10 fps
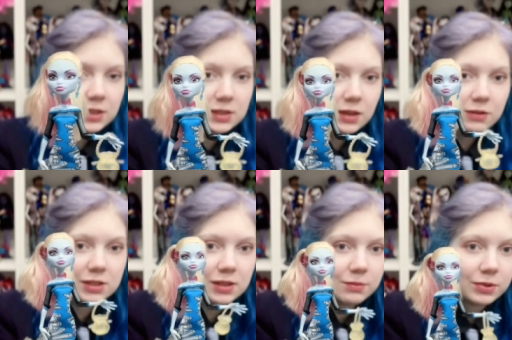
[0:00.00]
very
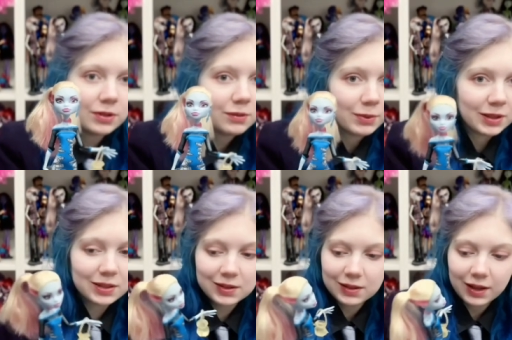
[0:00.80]
simple, but
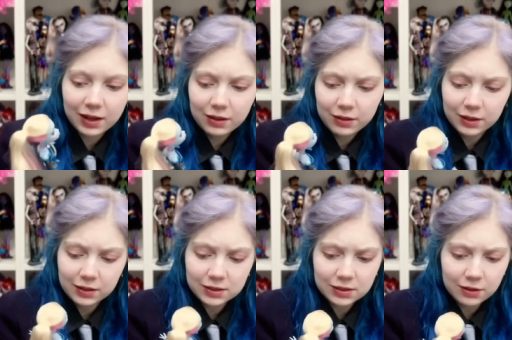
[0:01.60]
I think
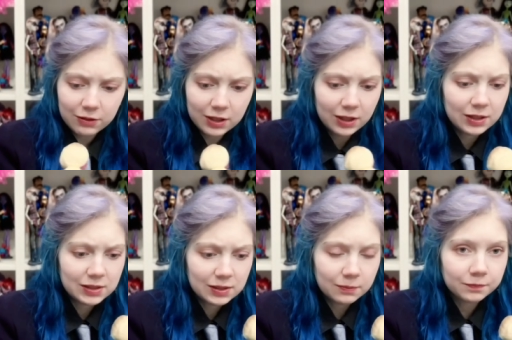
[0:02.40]
it's very nice.